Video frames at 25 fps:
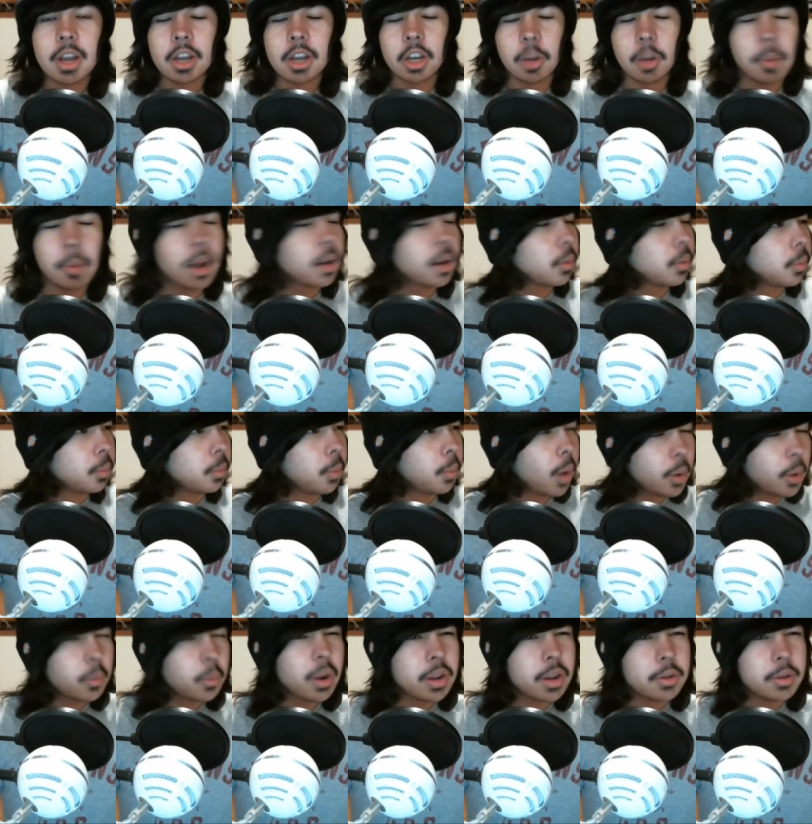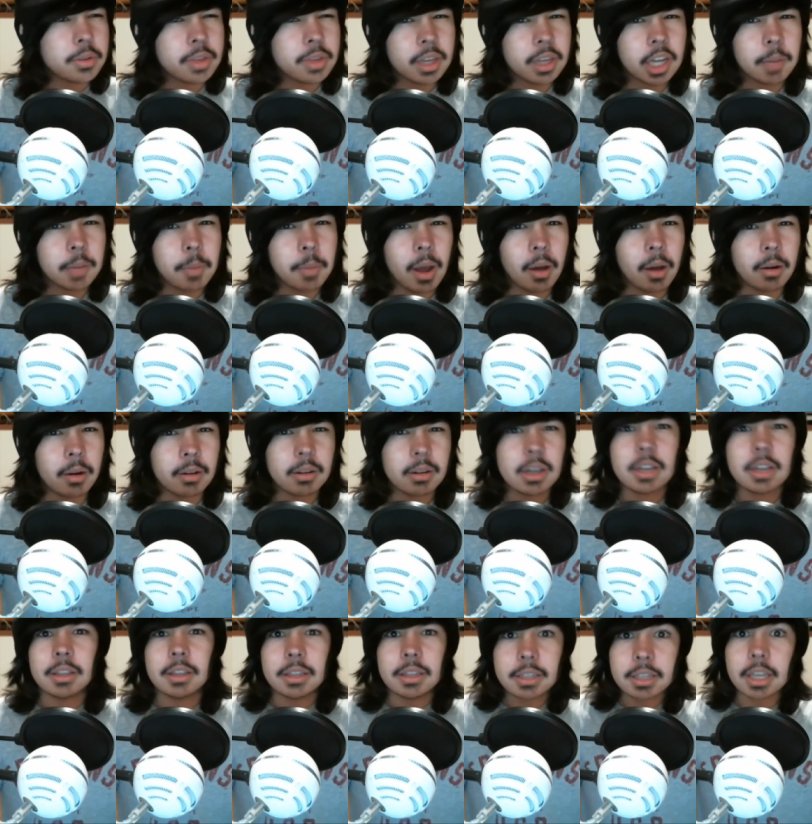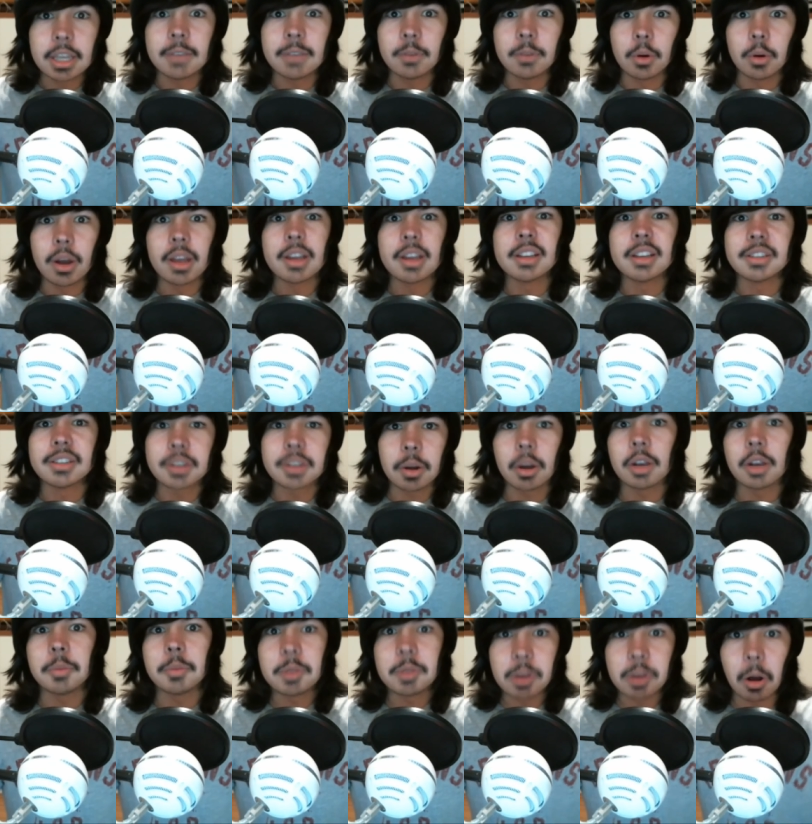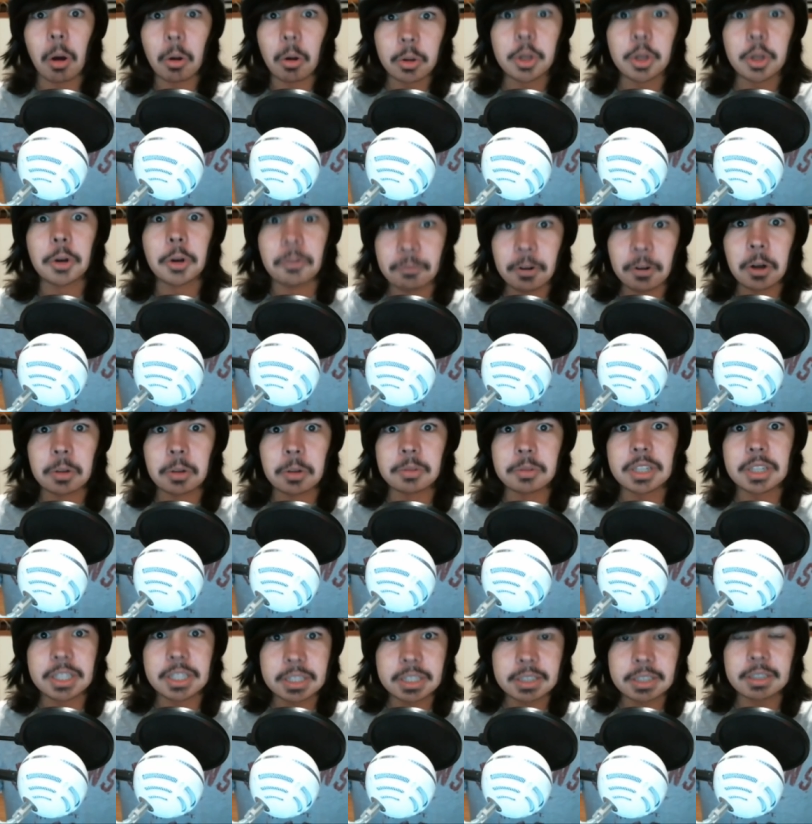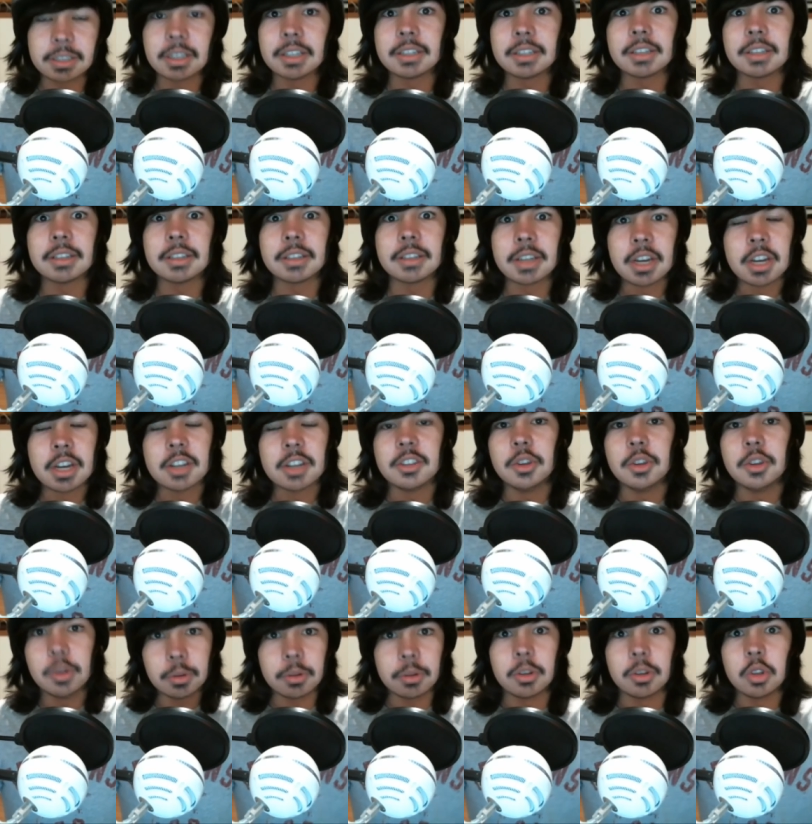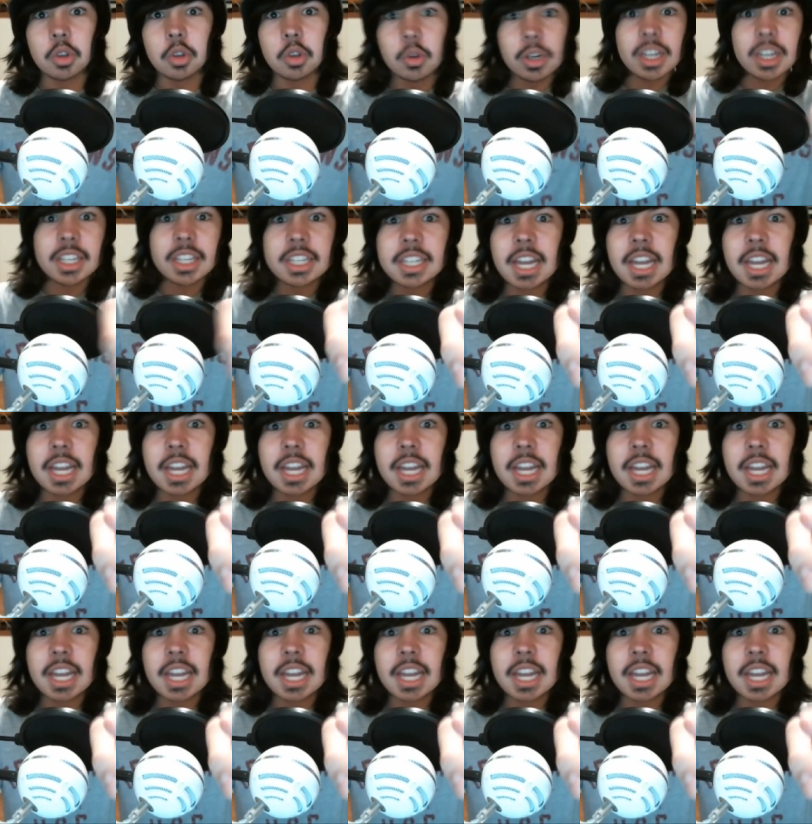no matter what way you think about it, this giveaway is going to be all your fault. This this is you you need to